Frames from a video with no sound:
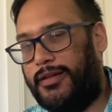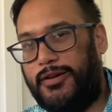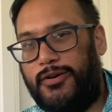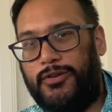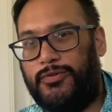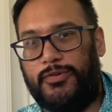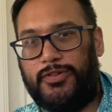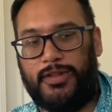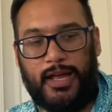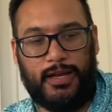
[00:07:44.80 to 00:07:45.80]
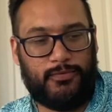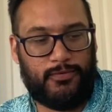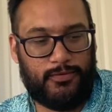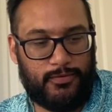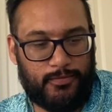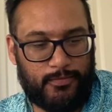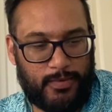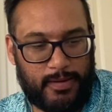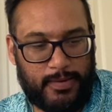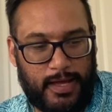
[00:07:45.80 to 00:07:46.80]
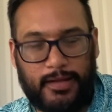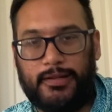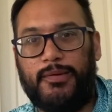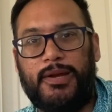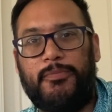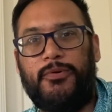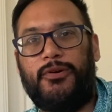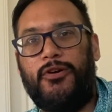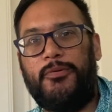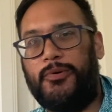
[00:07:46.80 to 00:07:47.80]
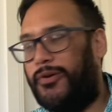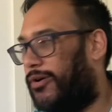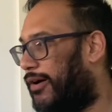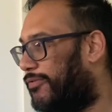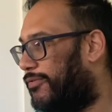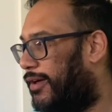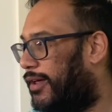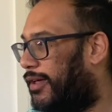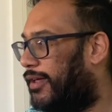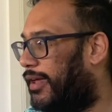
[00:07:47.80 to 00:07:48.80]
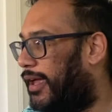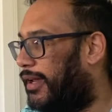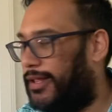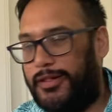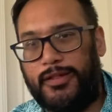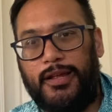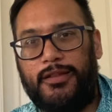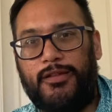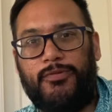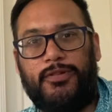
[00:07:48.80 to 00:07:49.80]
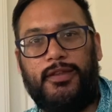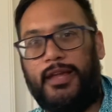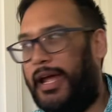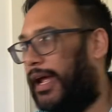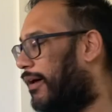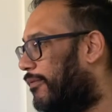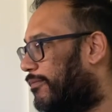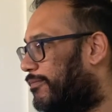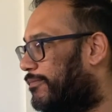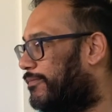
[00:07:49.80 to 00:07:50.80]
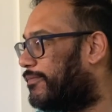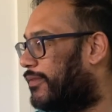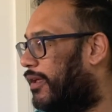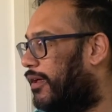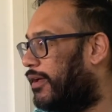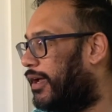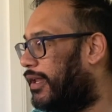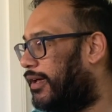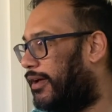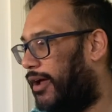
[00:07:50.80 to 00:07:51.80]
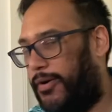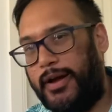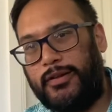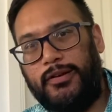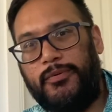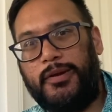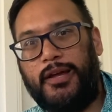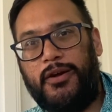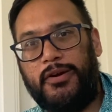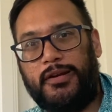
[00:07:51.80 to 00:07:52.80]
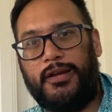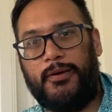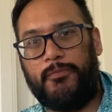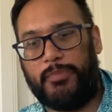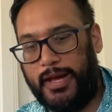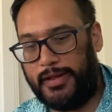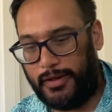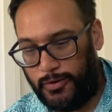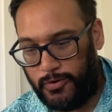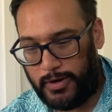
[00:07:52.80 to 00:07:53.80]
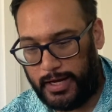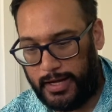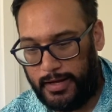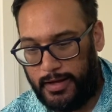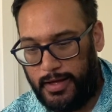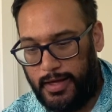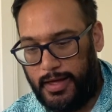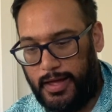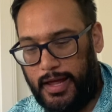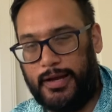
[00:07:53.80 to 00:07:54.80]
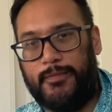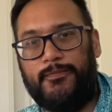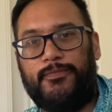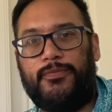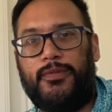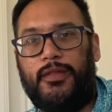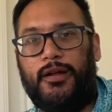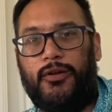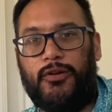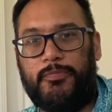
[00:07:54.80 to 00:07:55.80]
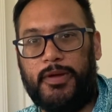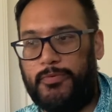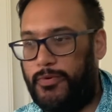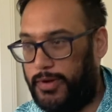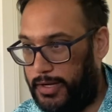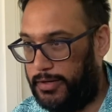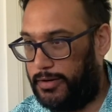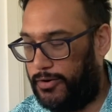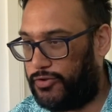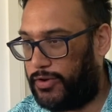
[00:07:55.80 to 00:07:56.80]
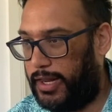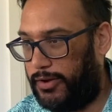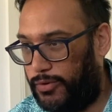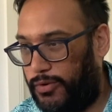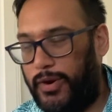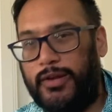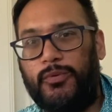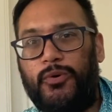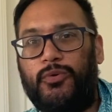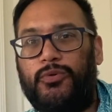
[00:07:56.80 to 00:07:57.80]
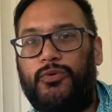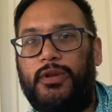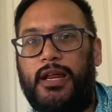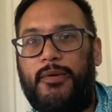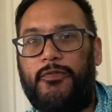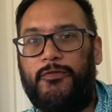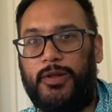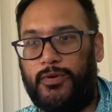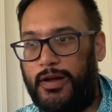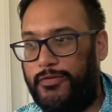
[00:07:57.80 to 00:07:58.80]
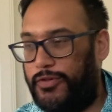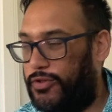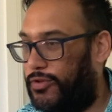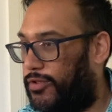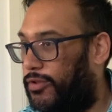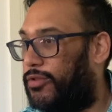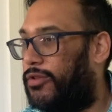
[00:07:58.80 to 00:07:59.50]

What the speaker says: got to a state where maybe he had given up on hope on life, and he just said, this was the day I'm gonna go out, and I'm gonna go out in a blaze of glory. And a lot of people in Australia and all around the world do need help with mental health issues. So